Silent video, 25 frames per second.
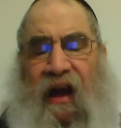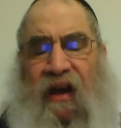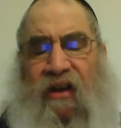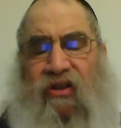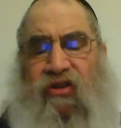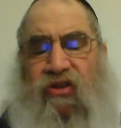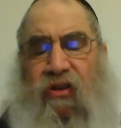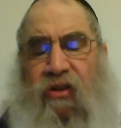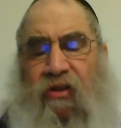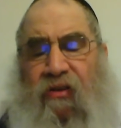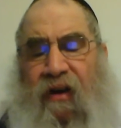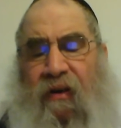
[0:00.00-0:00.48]

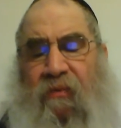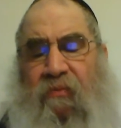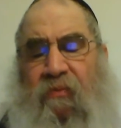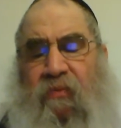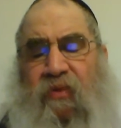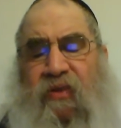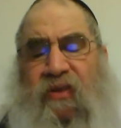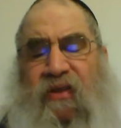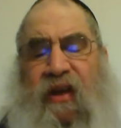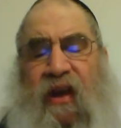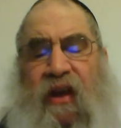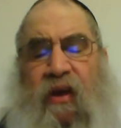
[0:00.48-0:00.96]
So the
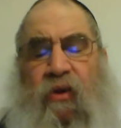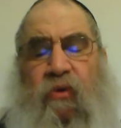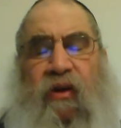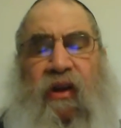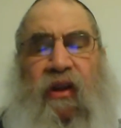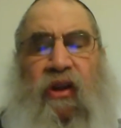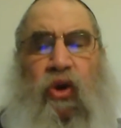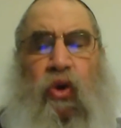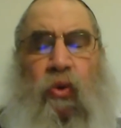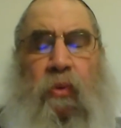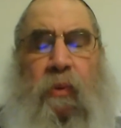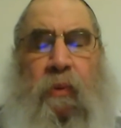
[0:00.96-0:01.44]
Rambam is saying
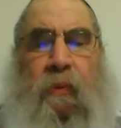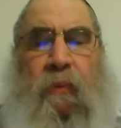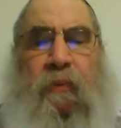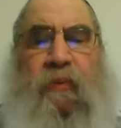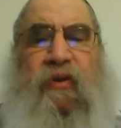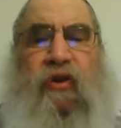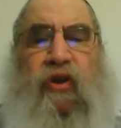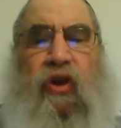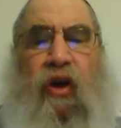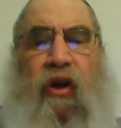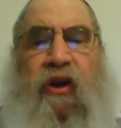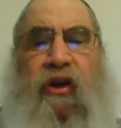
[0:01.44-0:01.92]
really, in
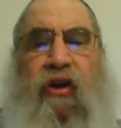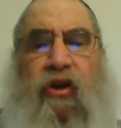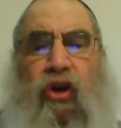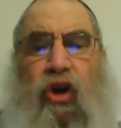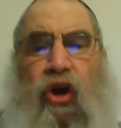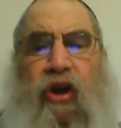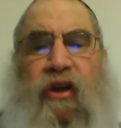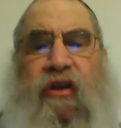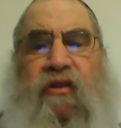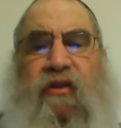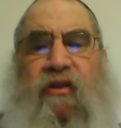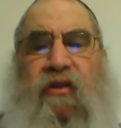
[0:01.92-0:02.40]

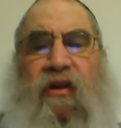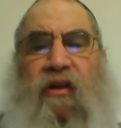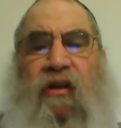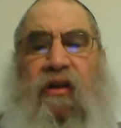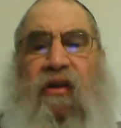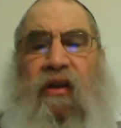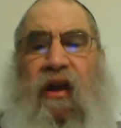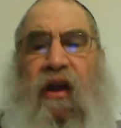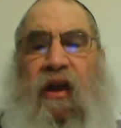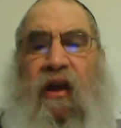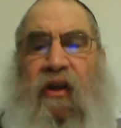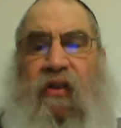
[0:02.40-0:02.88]

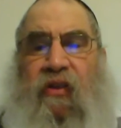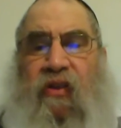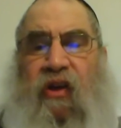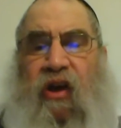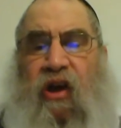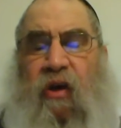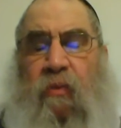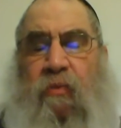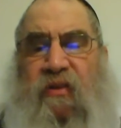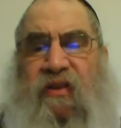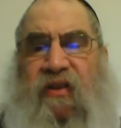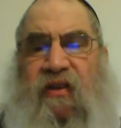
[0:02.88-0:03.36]
noitzin, the
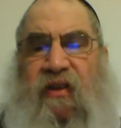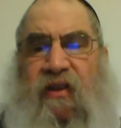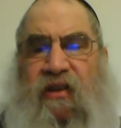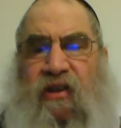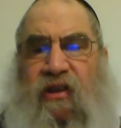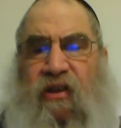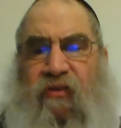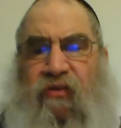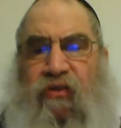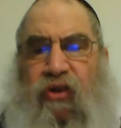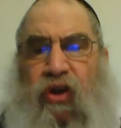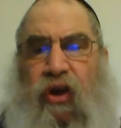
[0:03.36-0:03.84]

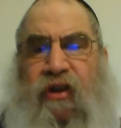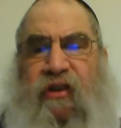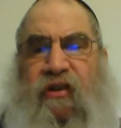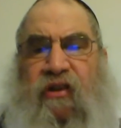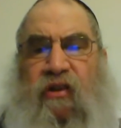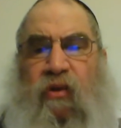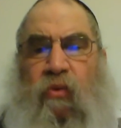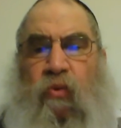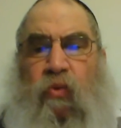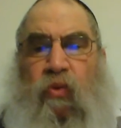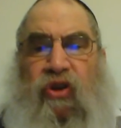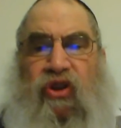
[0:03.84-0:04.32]
k'metzias of
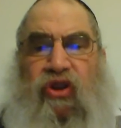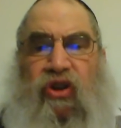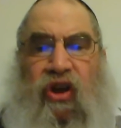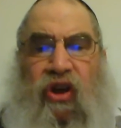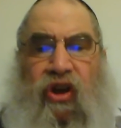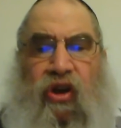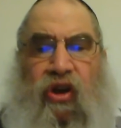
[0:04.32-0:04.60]
noitzin, which